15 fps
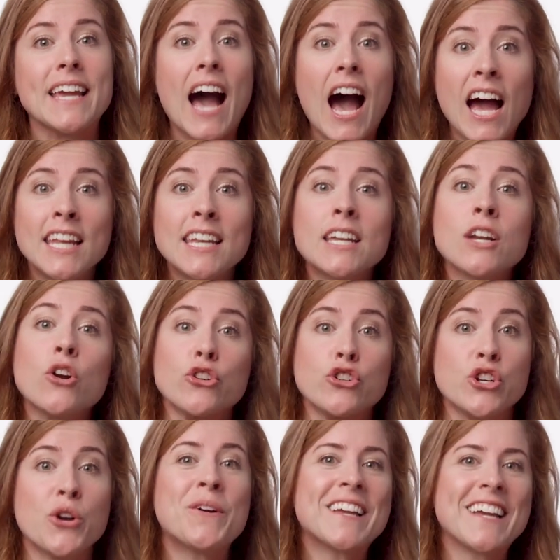hiding or
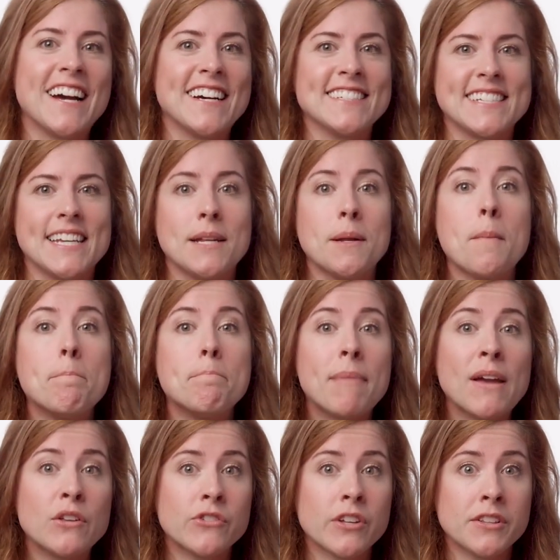showing content
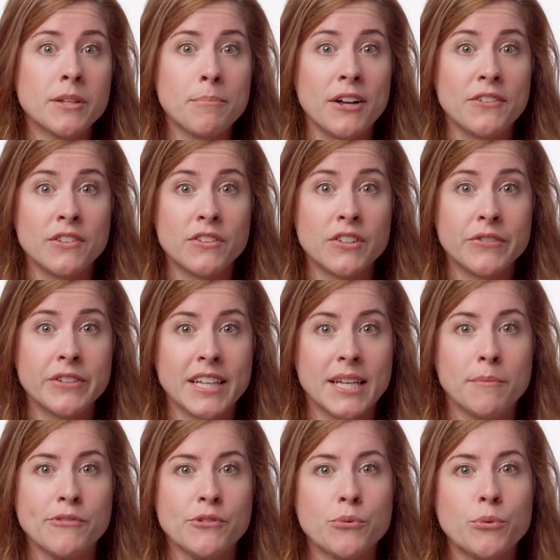based on the presence of
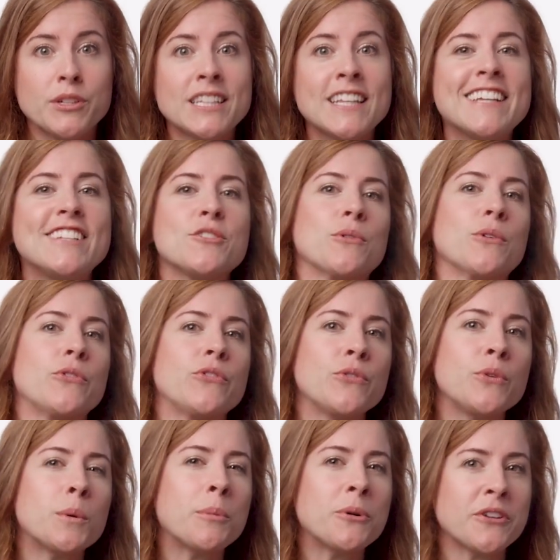claims will lead to a
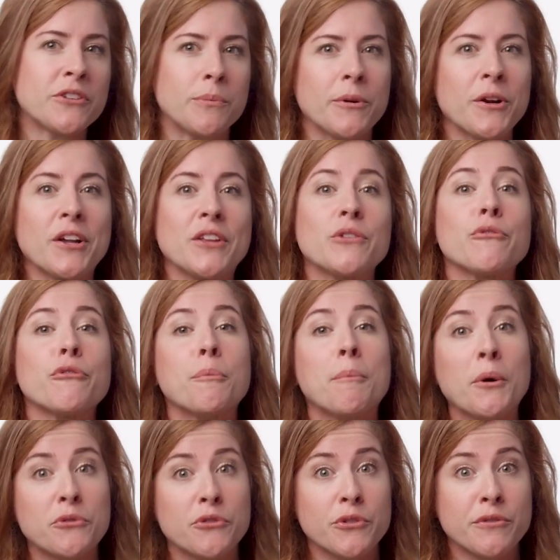suitable experience for
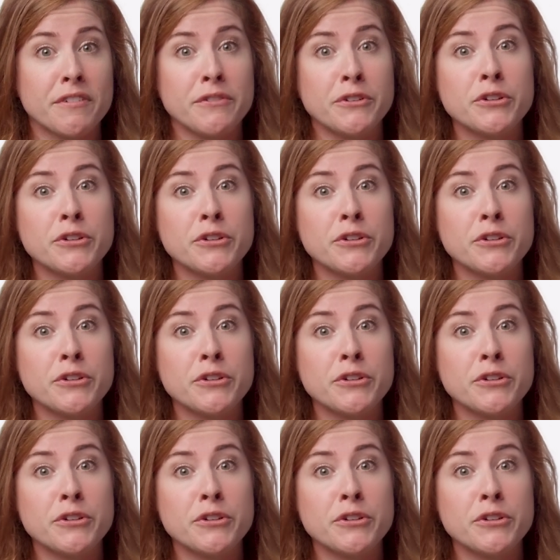most of your